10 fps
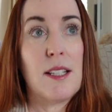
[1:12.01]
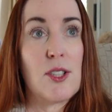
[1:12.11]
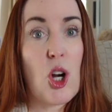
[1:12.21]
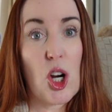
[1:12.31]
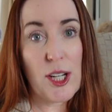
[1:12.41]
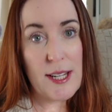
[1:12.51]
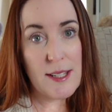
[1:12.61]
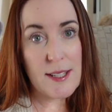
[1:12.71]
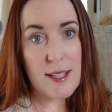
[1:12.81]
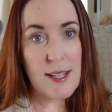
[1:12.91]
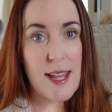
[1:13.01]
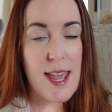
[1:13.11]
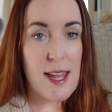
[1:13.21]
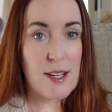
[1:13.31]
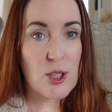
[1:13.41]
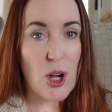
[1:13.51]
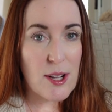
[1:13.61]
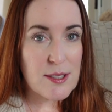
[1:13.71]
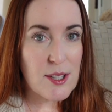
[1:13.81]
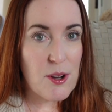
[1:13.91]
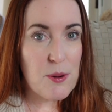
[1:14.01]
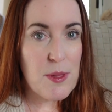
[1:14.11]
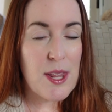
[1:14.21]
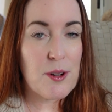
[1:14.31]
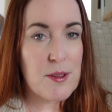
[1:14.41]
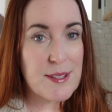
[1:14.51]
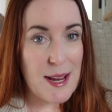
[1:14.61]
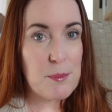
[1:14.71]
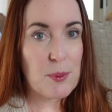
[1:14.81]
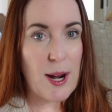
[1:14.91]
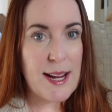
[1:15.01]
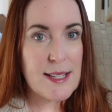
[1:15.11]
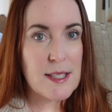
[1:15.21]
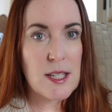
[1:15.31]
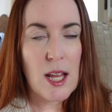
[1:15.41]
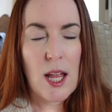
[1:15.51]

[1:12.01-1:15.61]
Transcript: Target and Costco that are the same price,